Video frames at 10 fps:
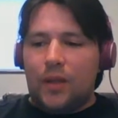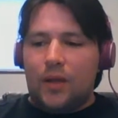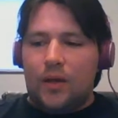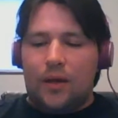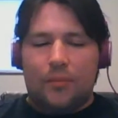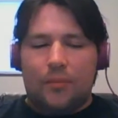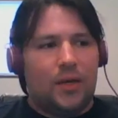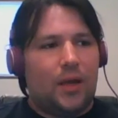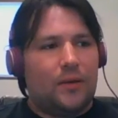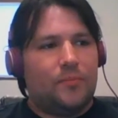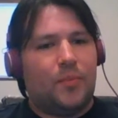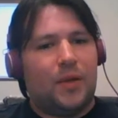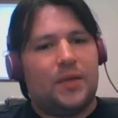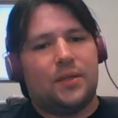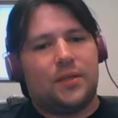and
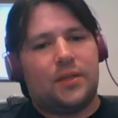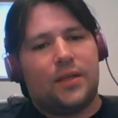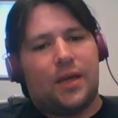basically they